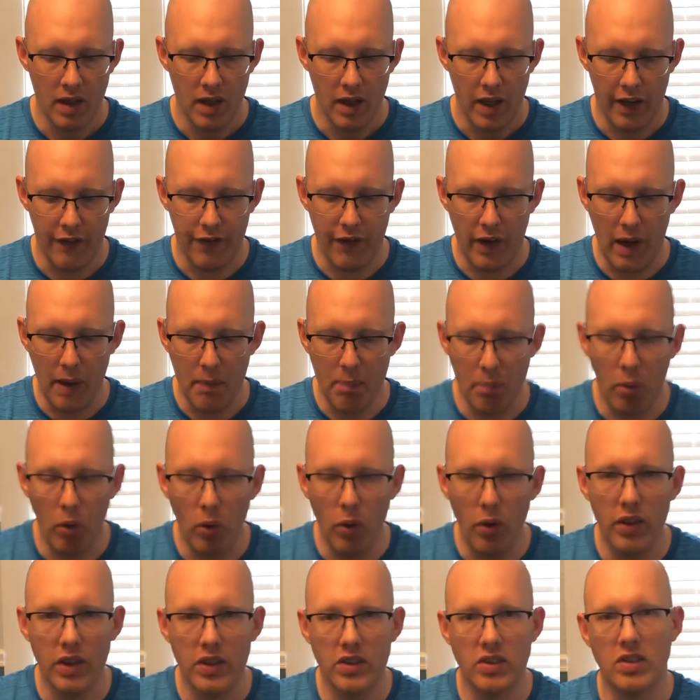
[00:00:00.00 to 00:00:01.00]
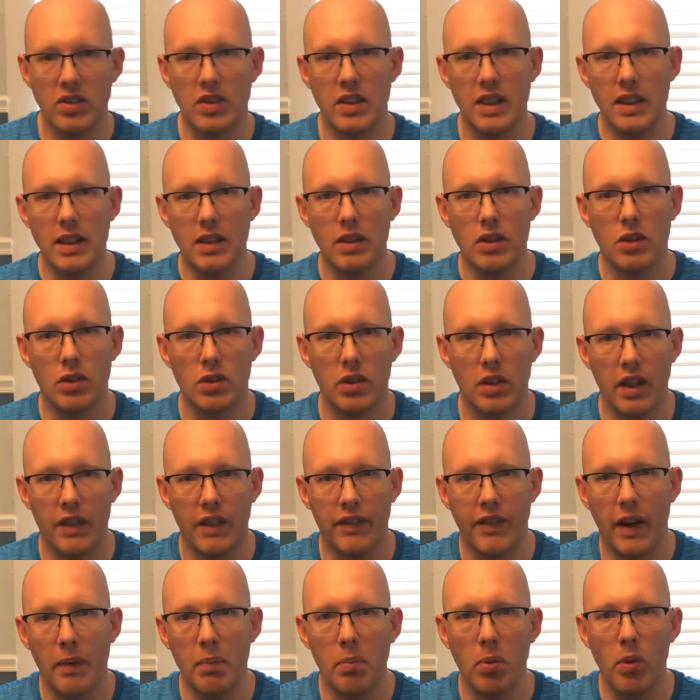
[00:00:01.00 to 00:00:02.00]
if I pull
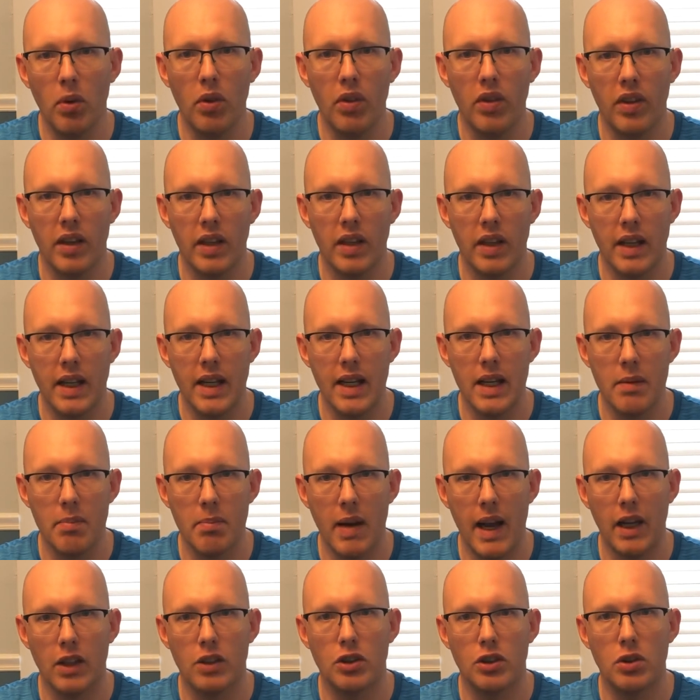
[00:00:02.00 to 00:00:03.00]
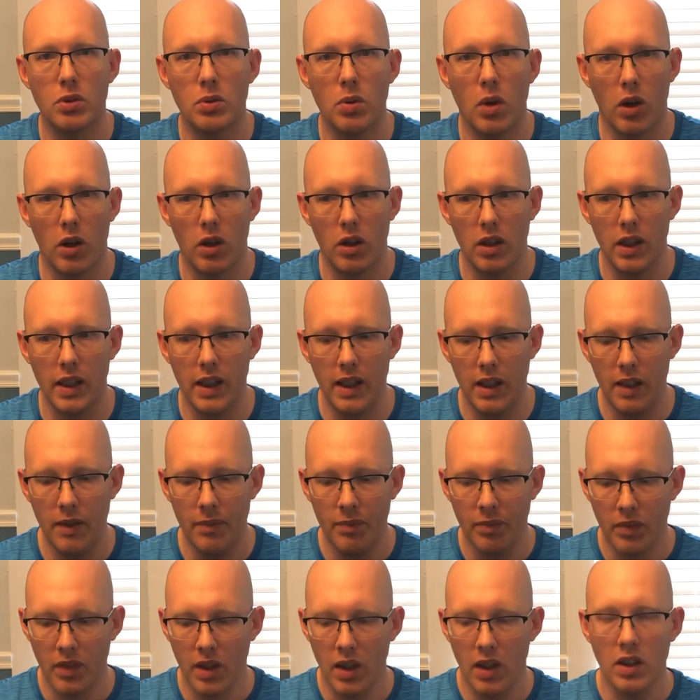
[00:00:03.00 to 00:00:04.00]
the heat mat too early,
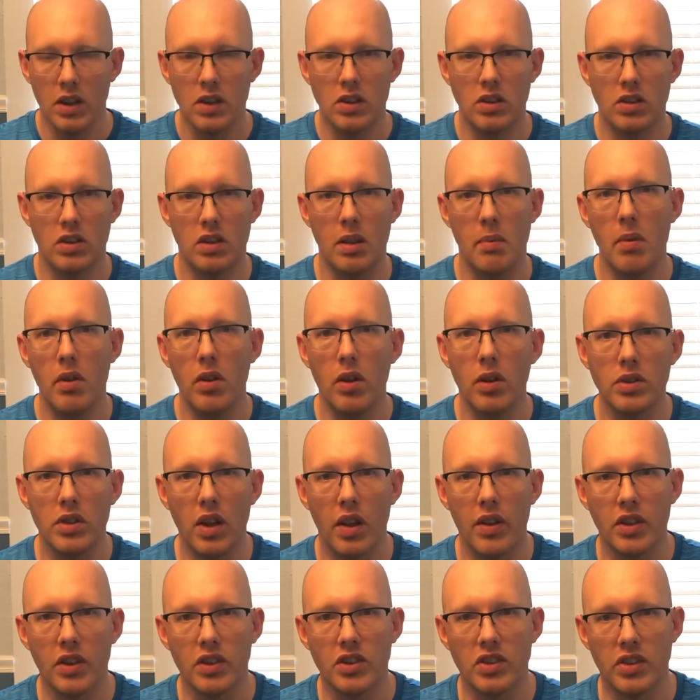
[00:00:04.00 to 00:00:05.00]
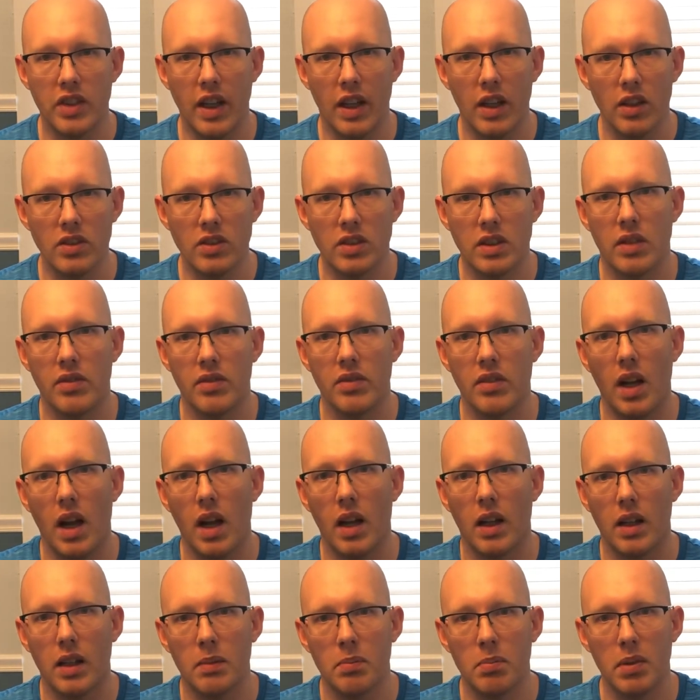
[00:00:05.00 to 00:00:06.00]
some of those other cells that have
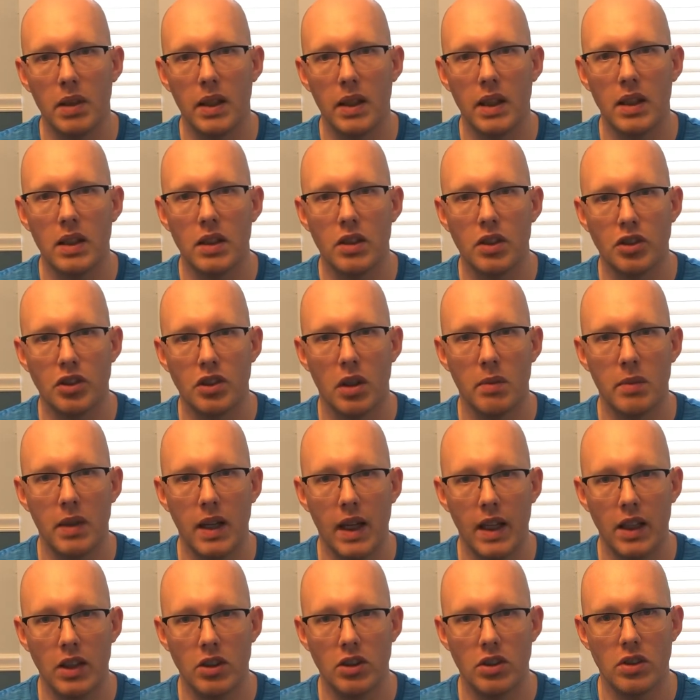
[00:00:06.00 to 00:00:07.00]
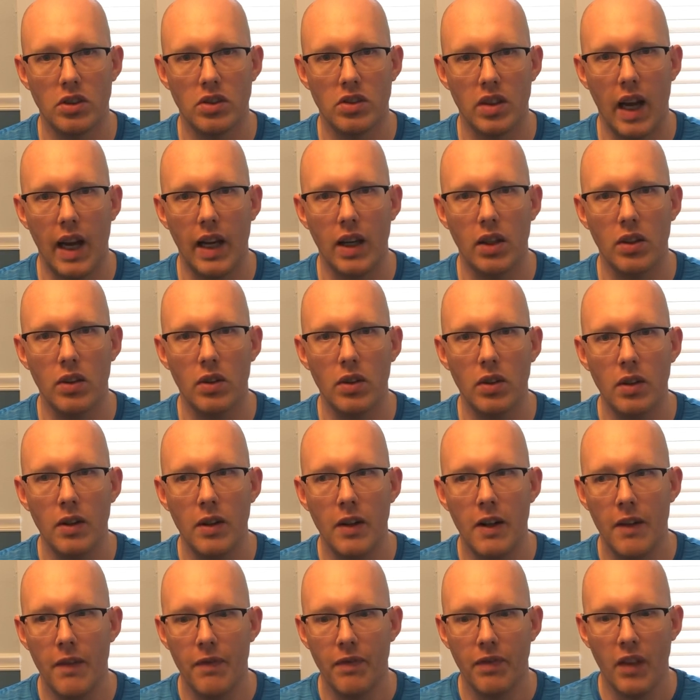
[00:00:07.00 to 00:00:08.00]
not completed the germination cycle,
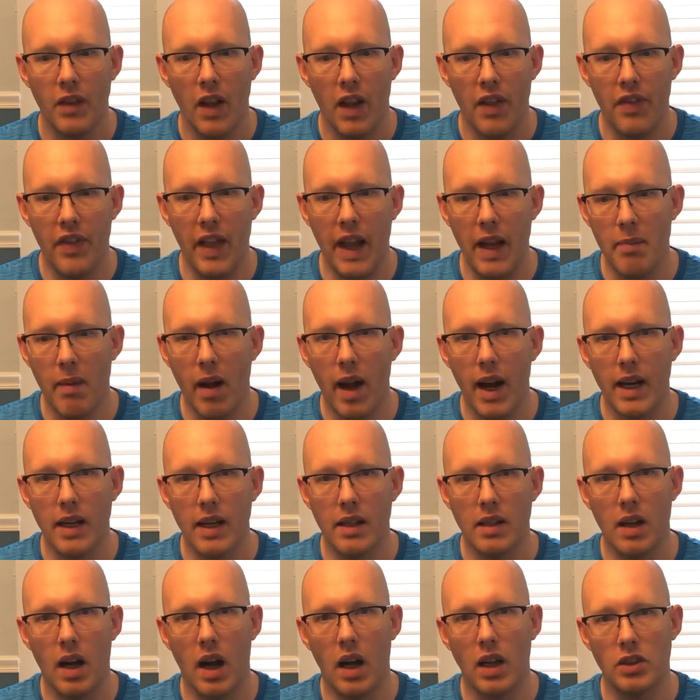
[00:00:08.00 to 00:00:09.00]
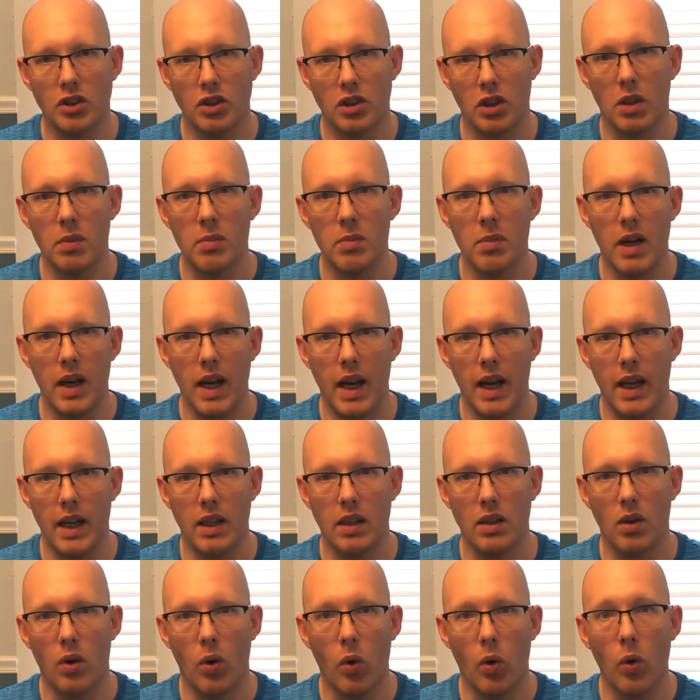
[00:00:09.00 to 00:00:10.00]
they might not germinate,
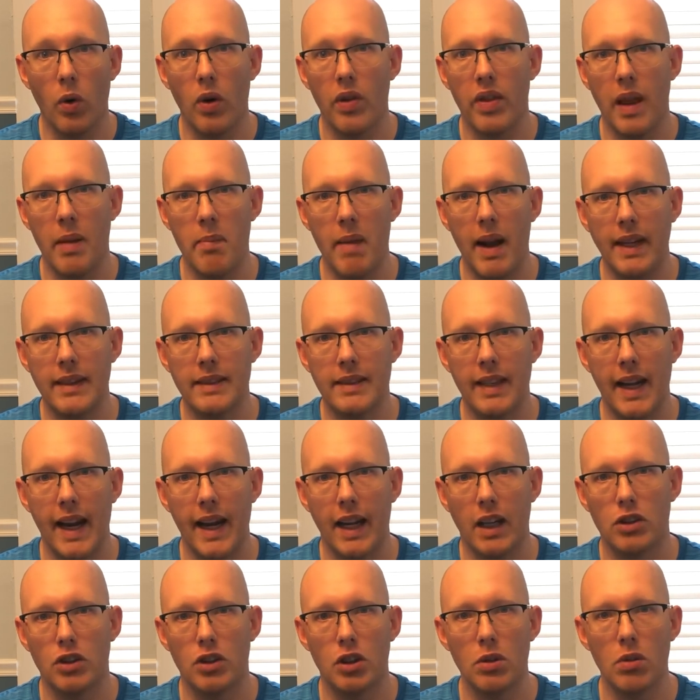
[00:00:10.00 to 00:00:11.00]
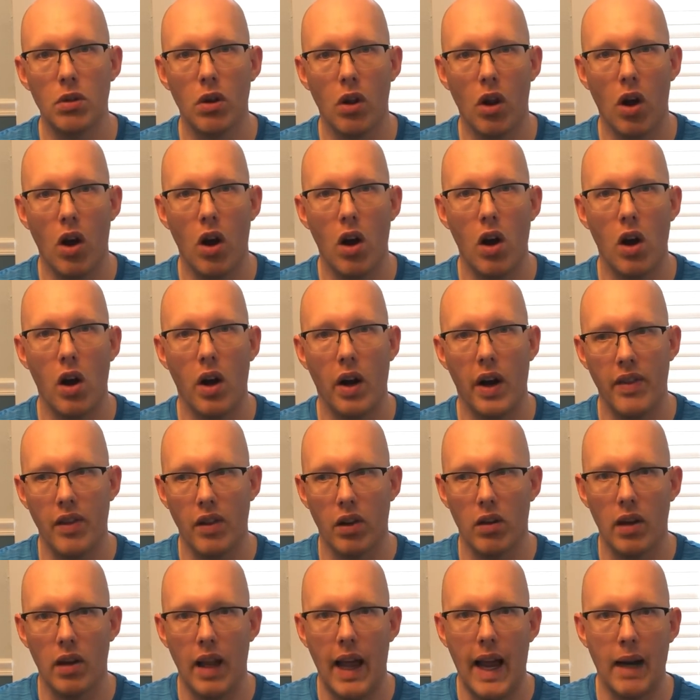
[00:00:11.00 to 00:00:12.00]
or they may take too long and
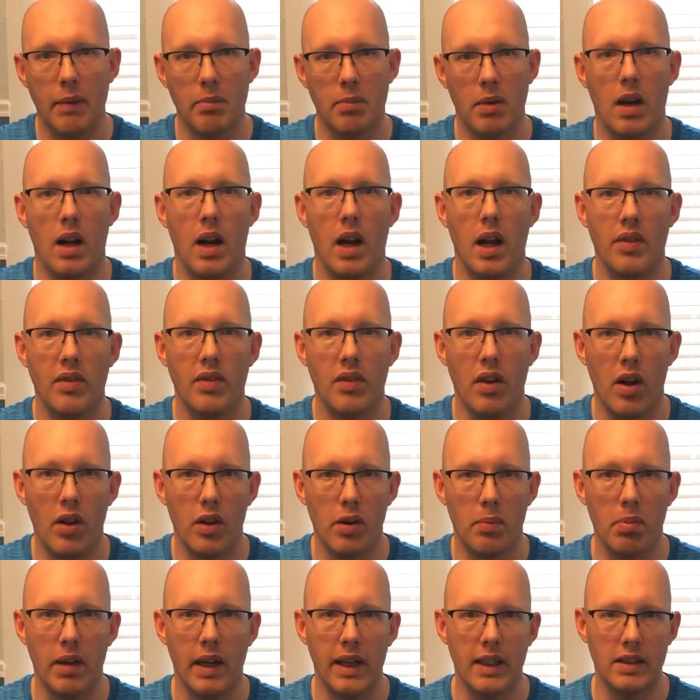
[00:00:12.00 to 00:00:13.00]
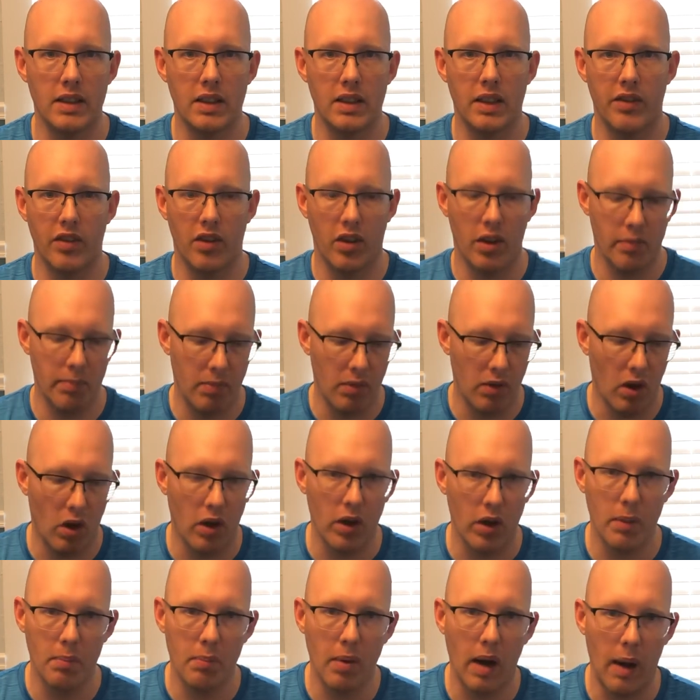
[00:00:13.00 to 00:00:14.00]
they'll lag behind the other plants that have
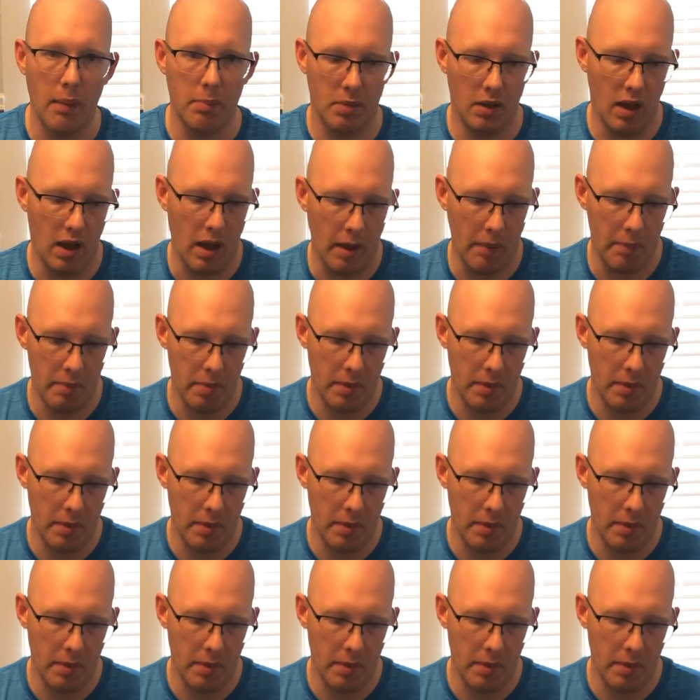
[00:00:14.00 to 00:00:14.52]
already popped up.